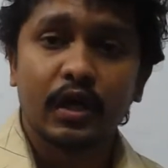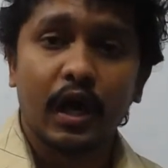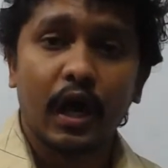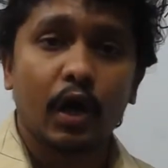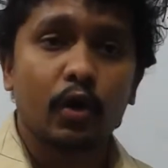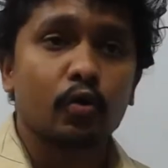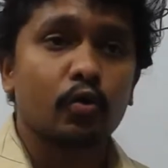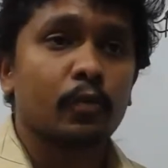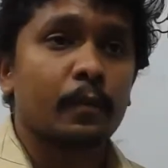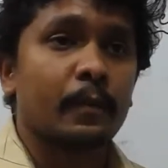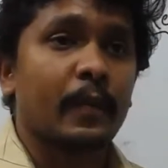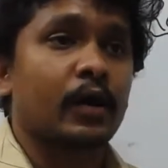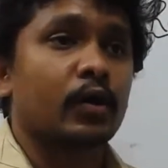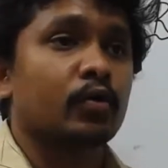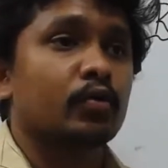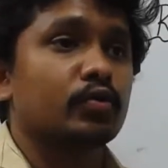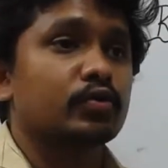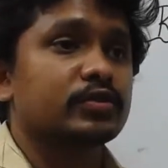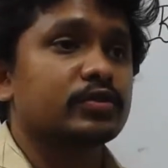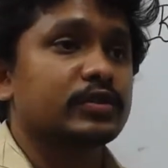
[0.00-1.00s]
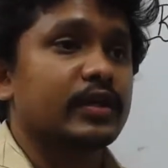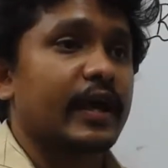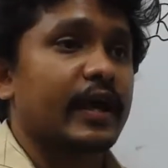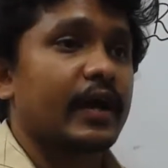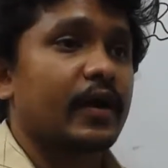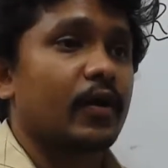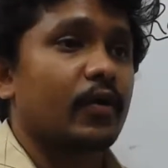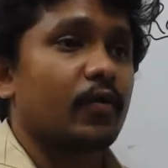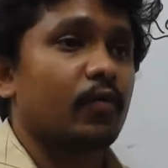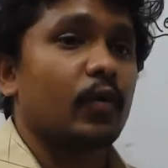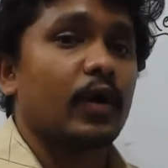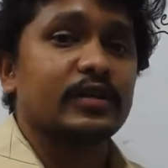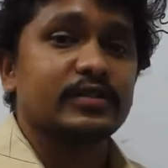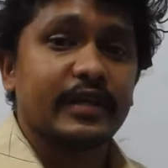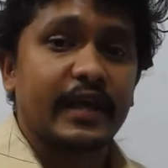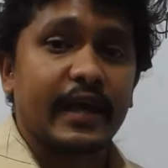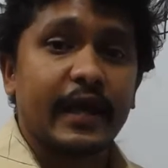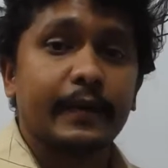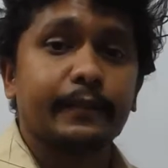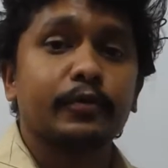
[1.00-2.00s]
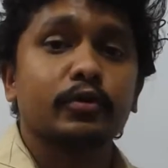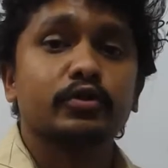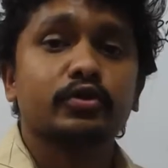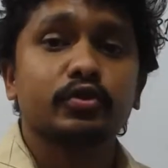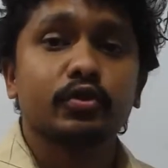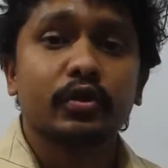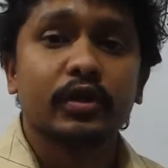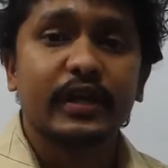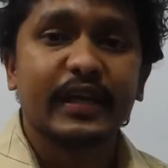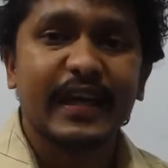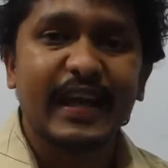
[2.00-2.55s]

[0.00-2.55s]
How mongoose was able to